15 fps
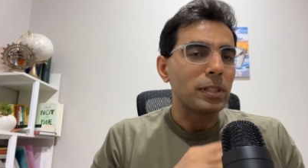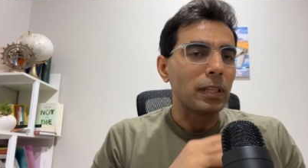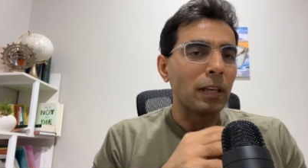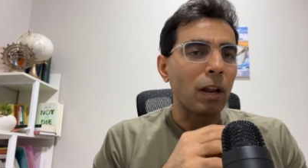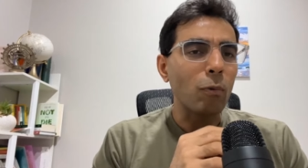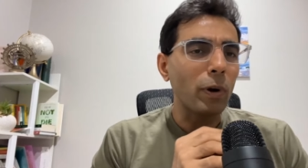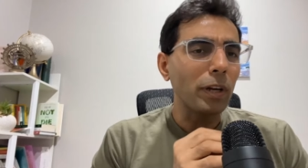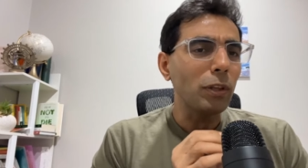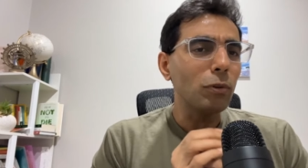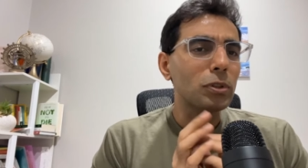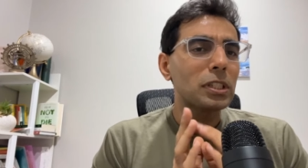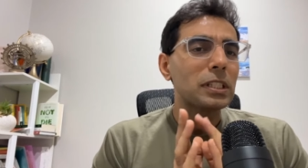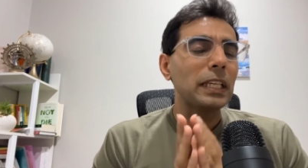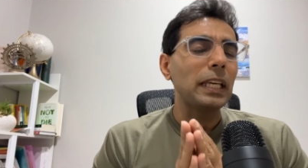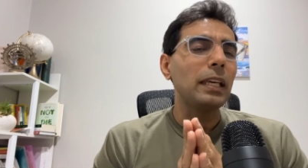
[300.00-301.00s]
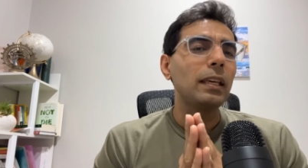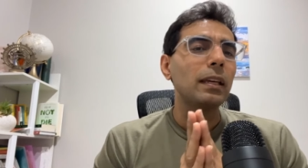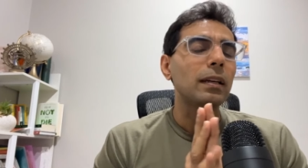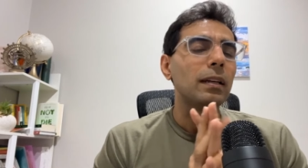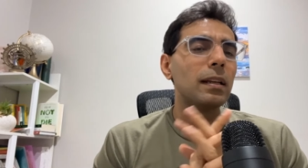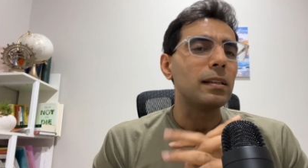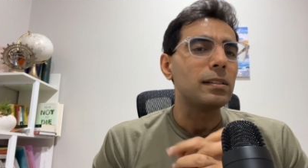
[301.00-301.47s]
scene. Now, what you see
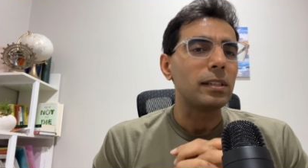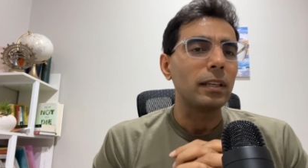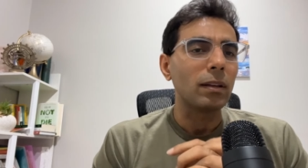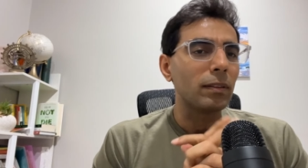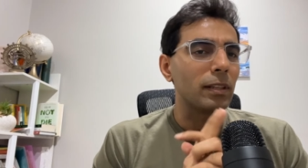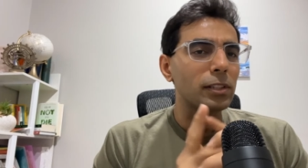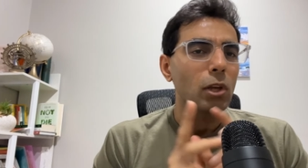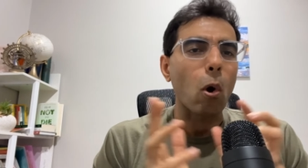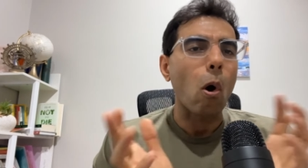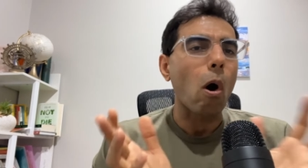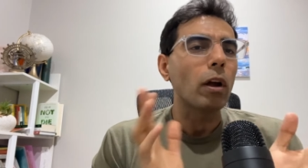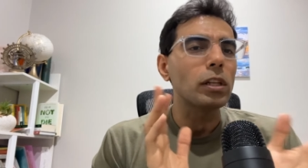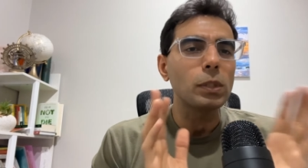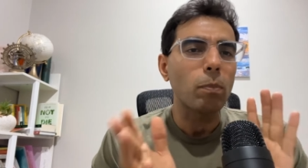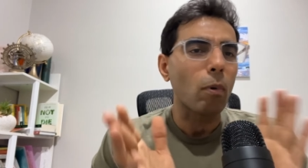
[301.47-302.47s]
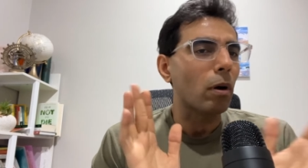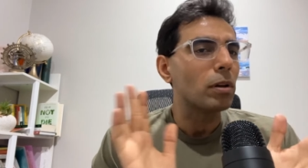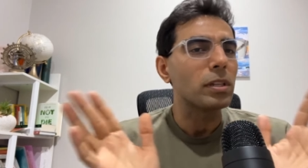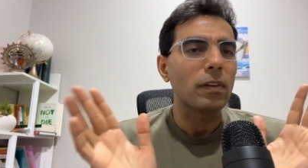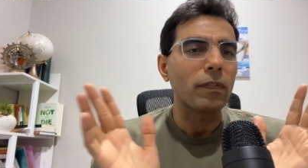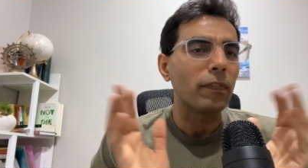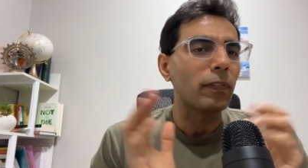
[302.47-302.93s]
here is, you know, this
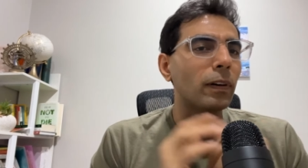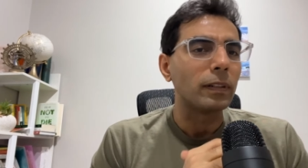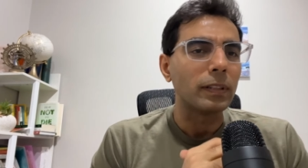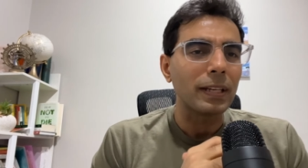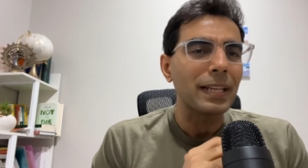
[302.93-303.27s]
hodgepodge effort,